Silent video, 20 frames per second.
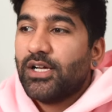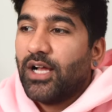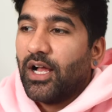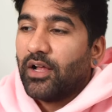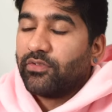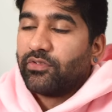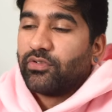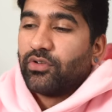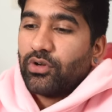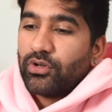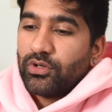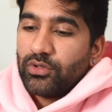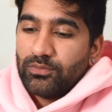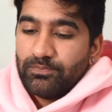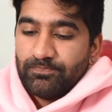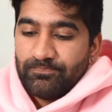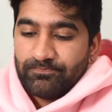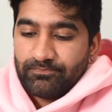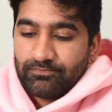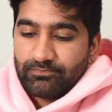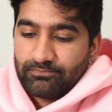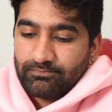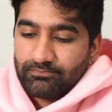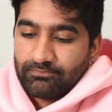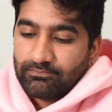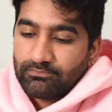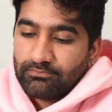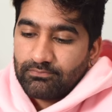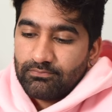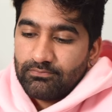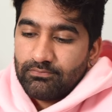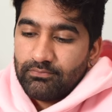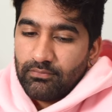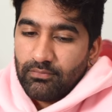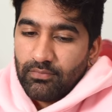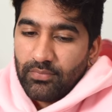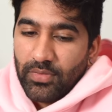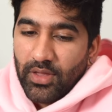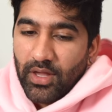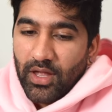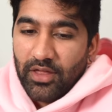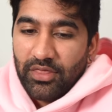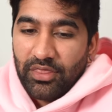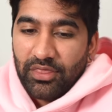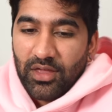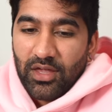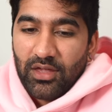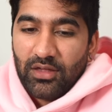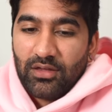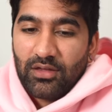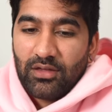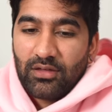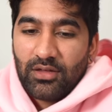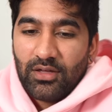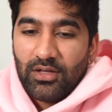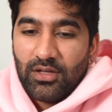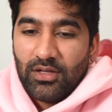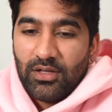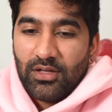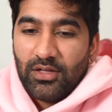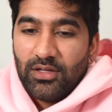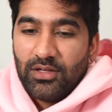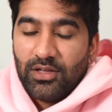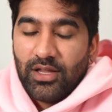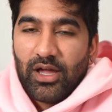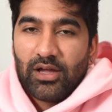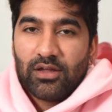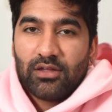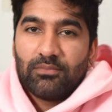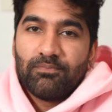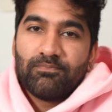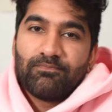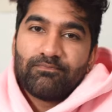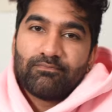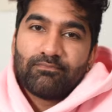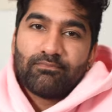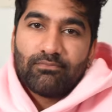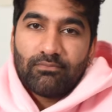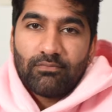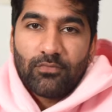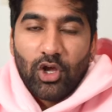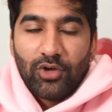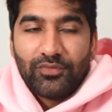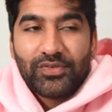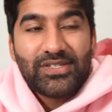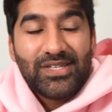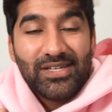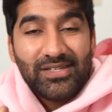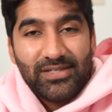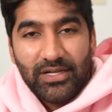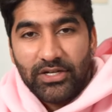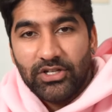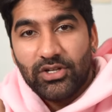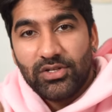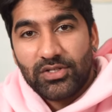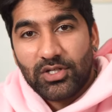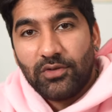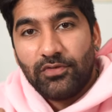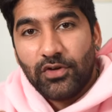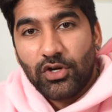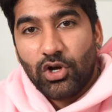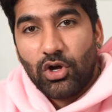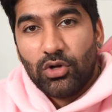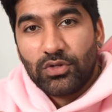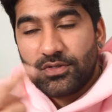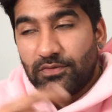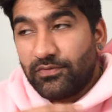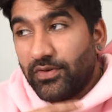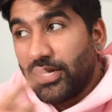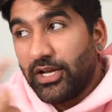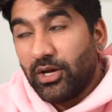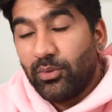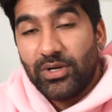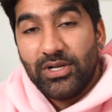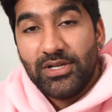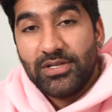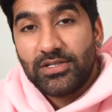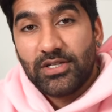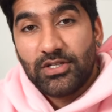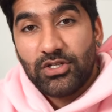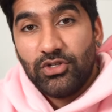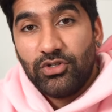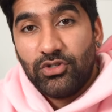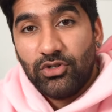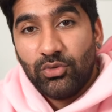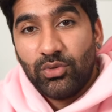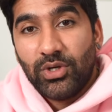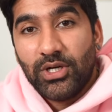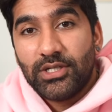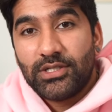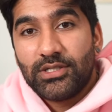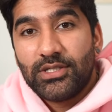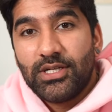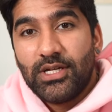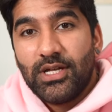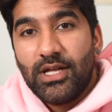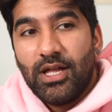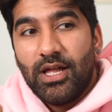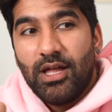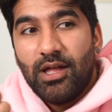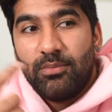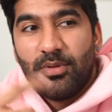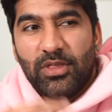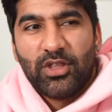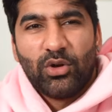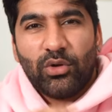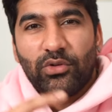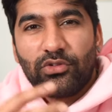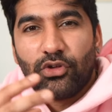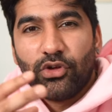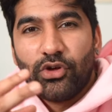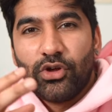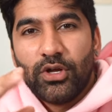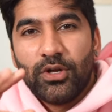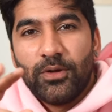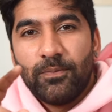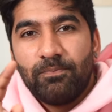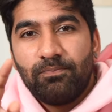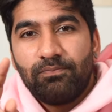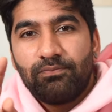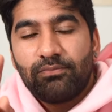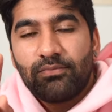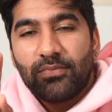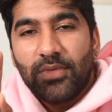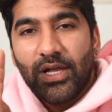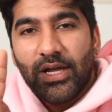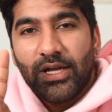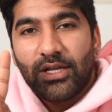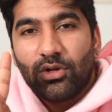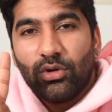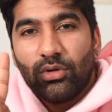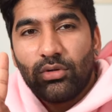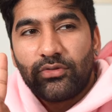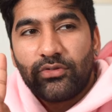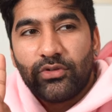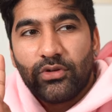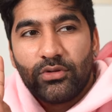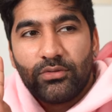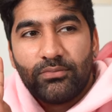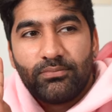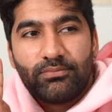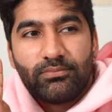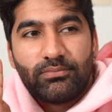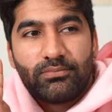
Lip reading: And so I think, like, obviously setting yourself a goal to find out what it is that you do want, but then also, like, also